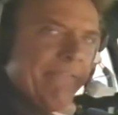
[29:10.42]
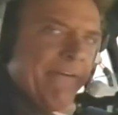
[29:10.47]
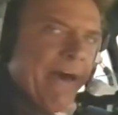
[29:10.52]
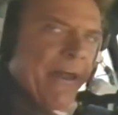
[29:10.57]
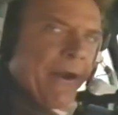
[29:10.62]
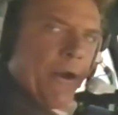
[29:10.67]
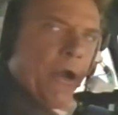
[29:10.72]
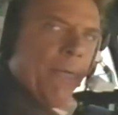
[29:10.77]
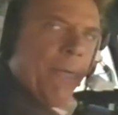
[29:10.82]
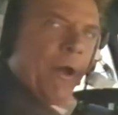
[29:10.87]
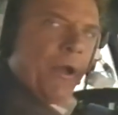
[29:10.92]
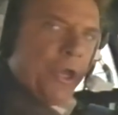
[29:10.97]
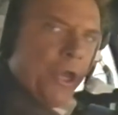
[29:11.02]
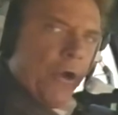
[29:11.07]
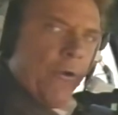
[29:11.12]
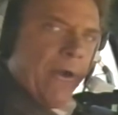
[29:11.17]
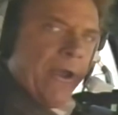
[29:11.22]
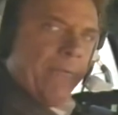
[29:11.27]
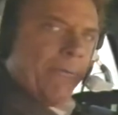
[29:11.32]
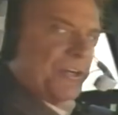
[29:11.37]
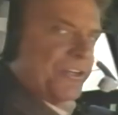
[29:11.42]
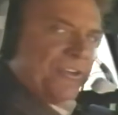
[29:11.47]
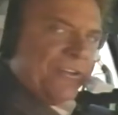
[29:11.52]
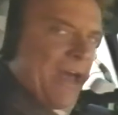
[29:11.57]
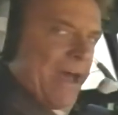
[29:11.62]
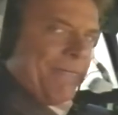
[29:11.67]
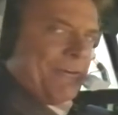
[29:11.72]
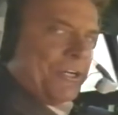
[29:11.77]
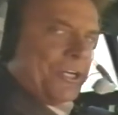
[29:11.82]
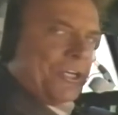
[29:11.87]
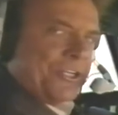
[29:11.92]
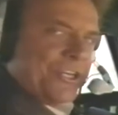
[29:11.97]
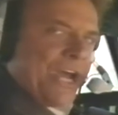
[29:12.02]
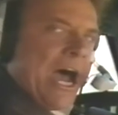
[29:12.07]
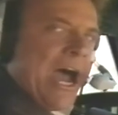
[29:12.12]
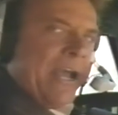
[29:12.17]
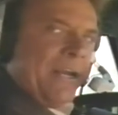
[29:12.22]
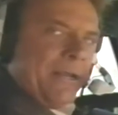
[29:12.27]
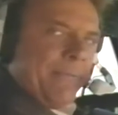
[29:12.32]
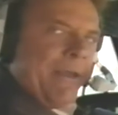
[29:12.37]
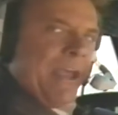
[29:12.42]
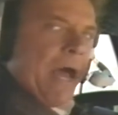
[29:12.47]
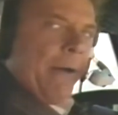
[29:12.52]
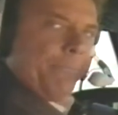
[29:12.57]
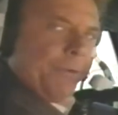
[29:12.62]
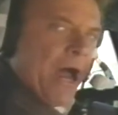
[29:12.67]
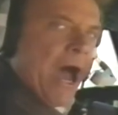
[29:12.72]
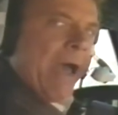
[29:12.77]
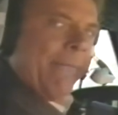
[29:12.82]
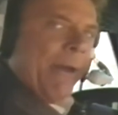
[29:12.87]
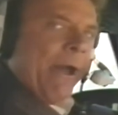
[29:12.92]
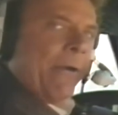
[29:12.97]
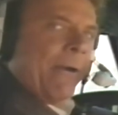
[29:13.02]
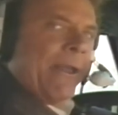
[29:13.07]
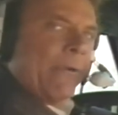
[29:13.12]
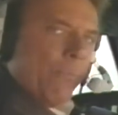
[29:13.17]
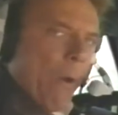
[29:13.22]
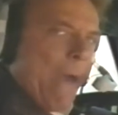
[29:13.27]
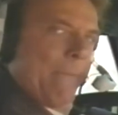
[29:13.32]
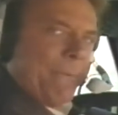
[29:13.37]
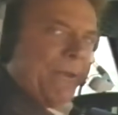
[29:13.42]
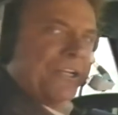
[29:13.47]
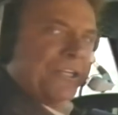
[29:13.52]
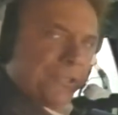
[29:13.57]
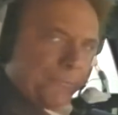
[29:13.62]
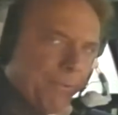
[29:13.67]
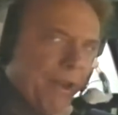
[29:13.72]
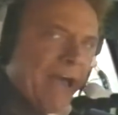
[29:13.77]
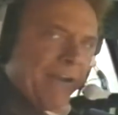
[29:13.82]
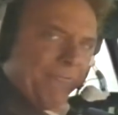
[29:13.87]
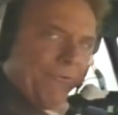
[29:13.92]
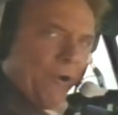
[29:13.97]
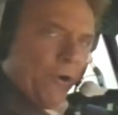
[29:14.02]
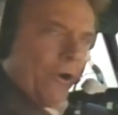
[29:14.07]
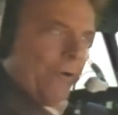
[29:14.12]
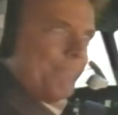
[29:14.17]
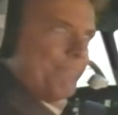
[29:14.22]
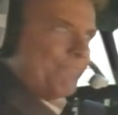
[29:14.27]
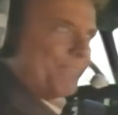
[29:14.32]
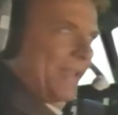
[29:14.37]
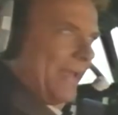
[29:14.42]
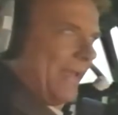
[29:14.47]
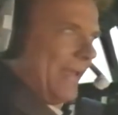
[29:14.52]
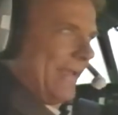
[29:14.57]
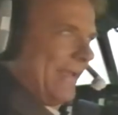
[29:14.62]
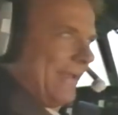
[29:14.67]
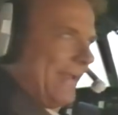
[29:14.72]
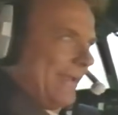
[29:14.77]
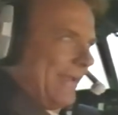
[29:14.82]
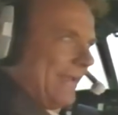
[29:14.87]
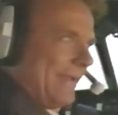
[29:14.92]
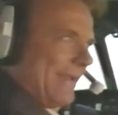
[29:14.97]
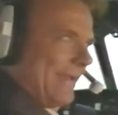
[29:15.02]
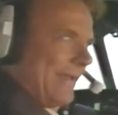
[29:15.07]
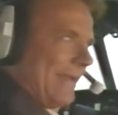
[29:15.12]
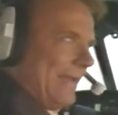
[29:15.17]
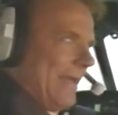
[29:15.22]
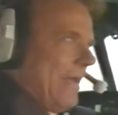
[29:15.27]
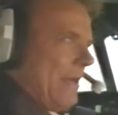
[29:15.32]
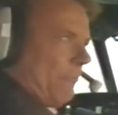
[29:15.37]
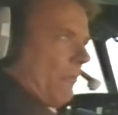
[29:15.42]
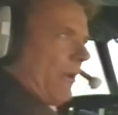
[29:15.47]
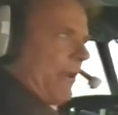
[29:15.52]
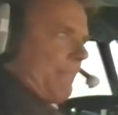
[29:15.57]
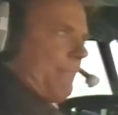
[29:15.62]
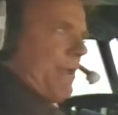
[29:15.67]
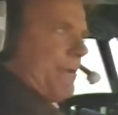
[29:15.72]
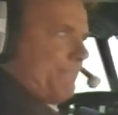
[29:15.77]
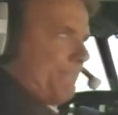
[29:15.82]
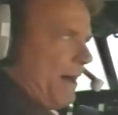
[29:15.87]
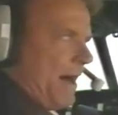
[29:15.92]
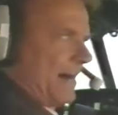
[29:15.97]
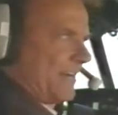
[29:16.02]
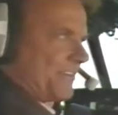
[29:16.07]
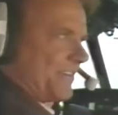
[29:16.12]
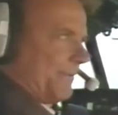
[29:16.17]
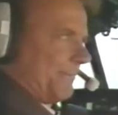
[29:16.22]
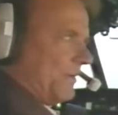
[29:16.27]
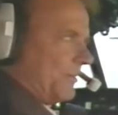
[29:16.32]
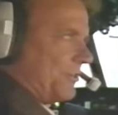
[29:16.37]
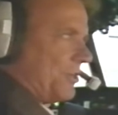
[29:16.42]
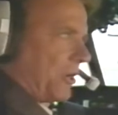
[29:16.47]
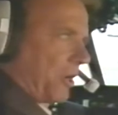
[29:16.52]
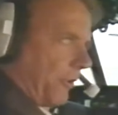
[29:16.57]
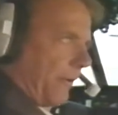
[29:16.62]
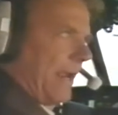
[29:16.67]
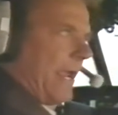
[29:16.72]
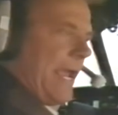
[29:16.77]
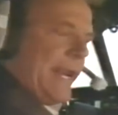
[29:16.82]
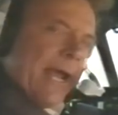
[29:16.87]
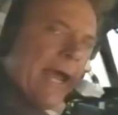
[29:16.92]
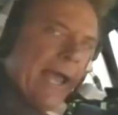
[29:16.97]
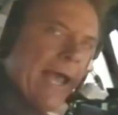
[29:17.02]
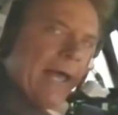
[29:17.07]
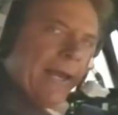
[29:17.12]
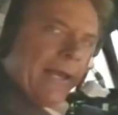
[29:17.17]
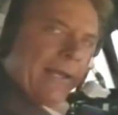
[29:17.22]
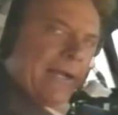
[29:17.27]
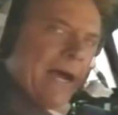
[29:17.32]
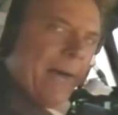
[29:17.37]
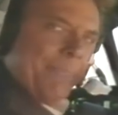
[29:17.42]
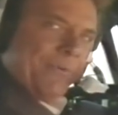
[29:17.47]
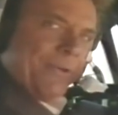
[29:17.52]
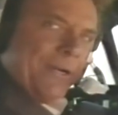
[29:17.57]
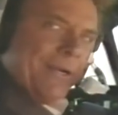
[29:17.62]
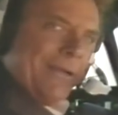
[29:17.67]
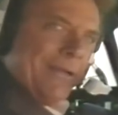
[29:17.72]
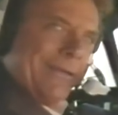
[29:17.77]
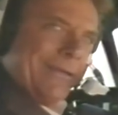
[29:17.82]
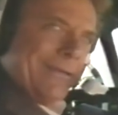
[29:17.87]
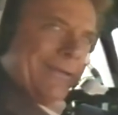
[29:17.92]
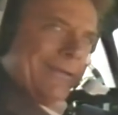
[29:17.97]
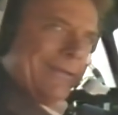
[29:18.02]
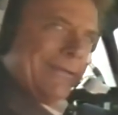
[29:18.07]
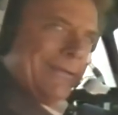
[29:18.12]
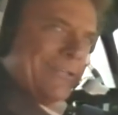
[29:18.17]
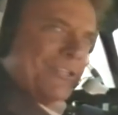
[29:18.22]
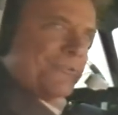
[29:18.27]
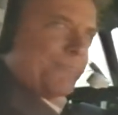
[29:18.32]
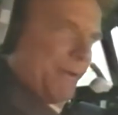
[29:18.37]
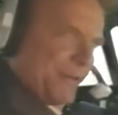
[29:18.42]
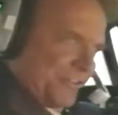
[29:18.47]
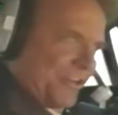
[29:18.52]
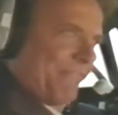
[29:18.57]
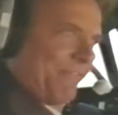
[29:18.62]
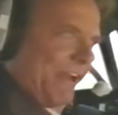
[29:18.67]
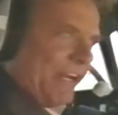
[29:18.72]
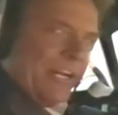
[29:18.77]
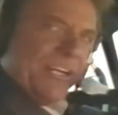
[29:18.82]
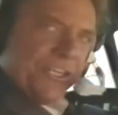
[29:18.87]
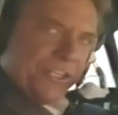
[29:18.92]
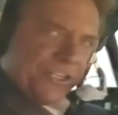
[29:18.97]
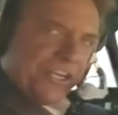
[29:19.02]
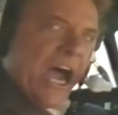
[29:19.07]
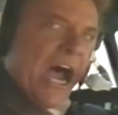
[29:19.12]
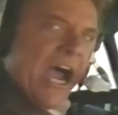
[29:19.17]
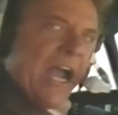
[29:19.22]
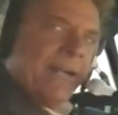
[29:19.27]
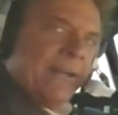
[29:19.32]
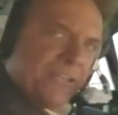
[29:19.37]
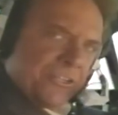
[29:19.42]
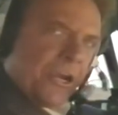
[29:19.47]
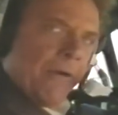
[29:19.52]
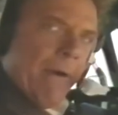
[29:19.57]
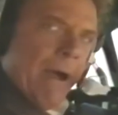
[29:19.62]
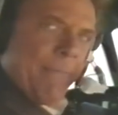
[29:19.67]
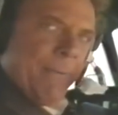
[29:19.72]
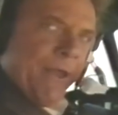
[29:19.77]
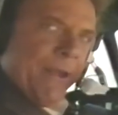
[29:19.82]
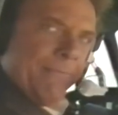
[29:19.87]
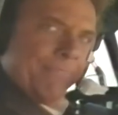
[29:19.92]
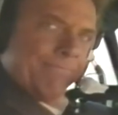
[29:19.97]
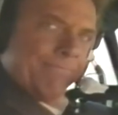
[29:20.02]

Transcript: venerable Huey was never designed to be a primary weapons platform. Would it be possible to create a helicopter specifically designed as a weapon?